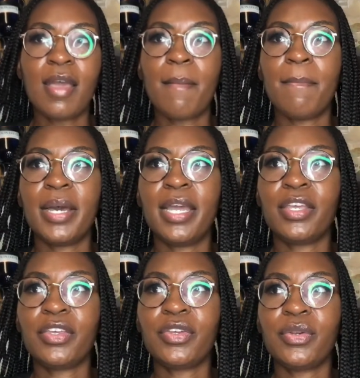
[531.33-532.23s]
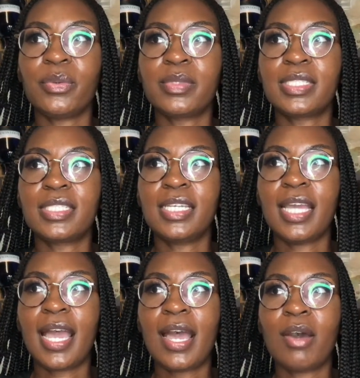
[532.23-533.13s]
but you don't see
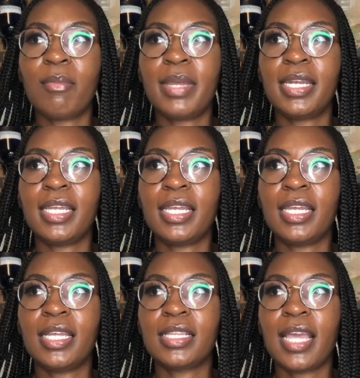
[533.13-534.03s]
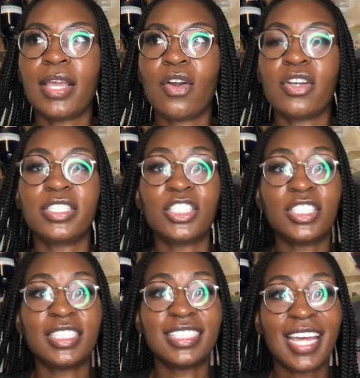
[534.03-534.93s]
how many like
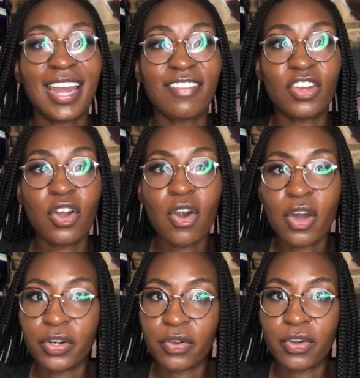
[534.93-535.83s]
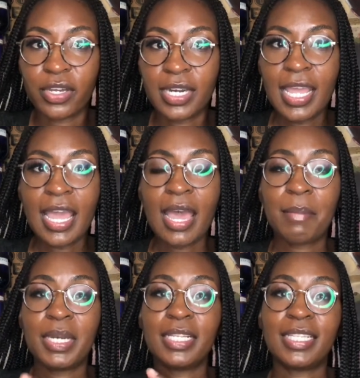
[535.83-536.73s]
auditions that I've gone on, how
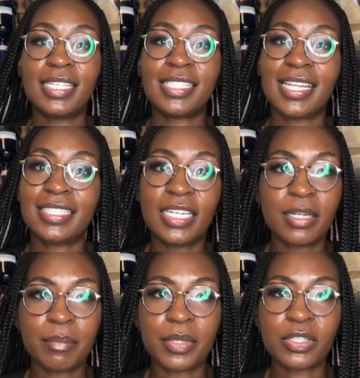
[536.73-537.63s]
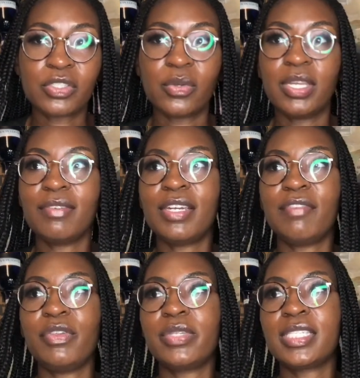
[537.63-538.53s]
many things I didn't book. So even
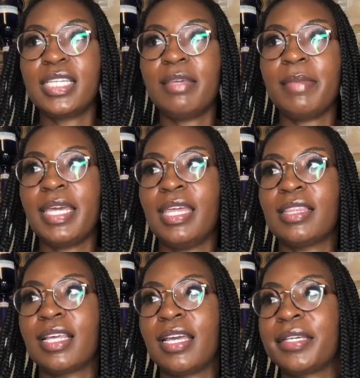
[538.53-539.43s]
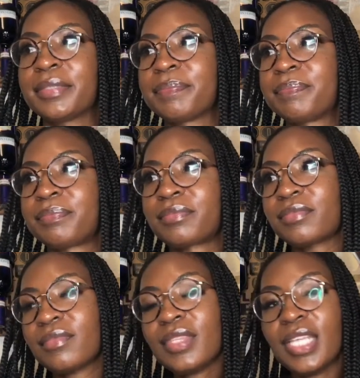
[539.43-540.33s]
if you see me in like
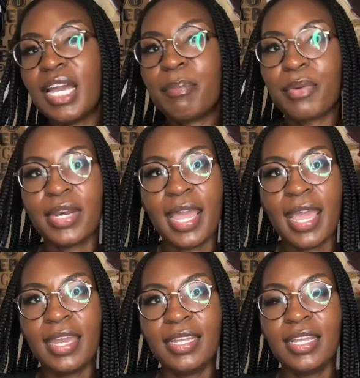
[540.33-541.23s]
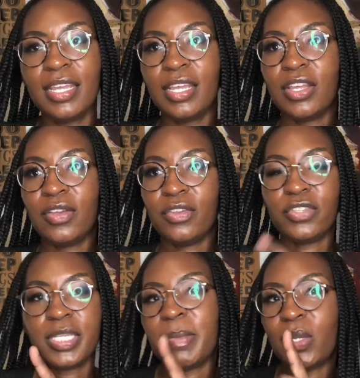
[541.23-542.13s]
a print ad, you
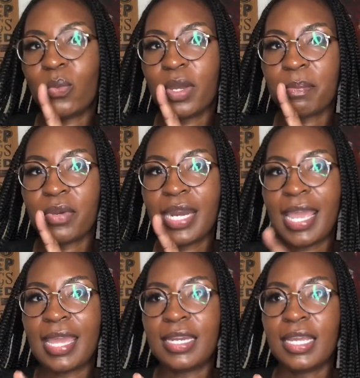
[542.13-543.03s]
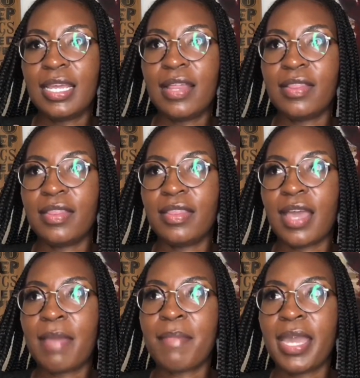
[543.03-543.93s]
see me in one print ad,
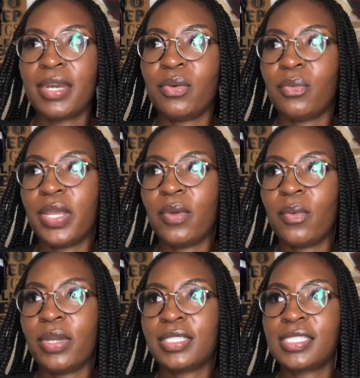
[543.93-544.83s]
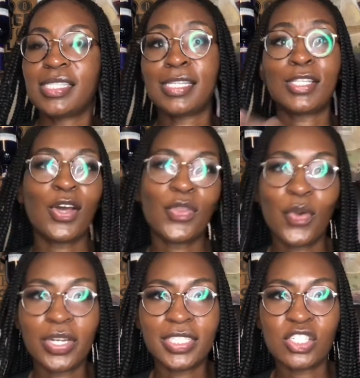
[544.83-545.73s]
I might went on 6 other
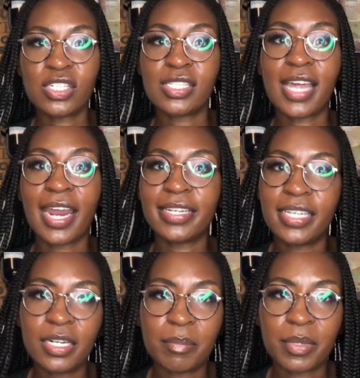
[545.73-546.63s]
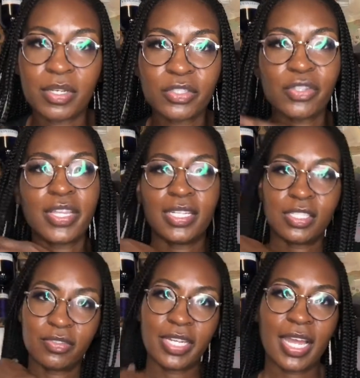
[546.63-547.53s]
auditions that I didn't book. So that's a
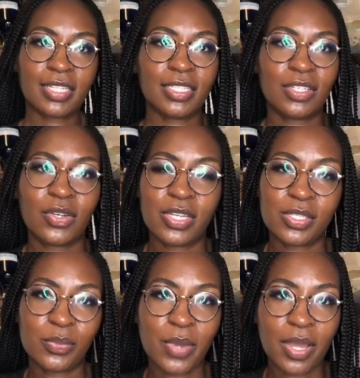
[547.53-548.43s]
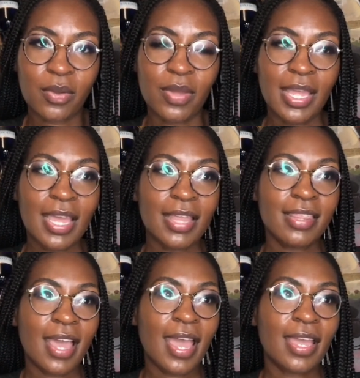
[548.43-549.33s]
reality as well
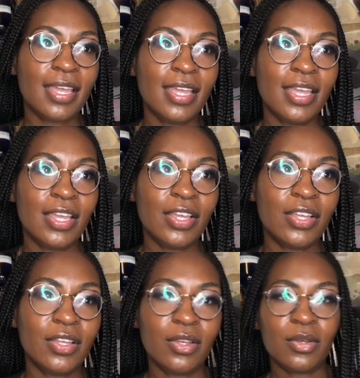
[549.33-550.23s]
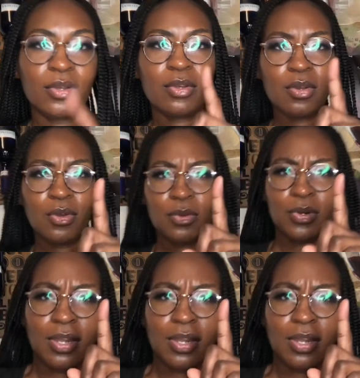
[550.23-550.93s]
that, hold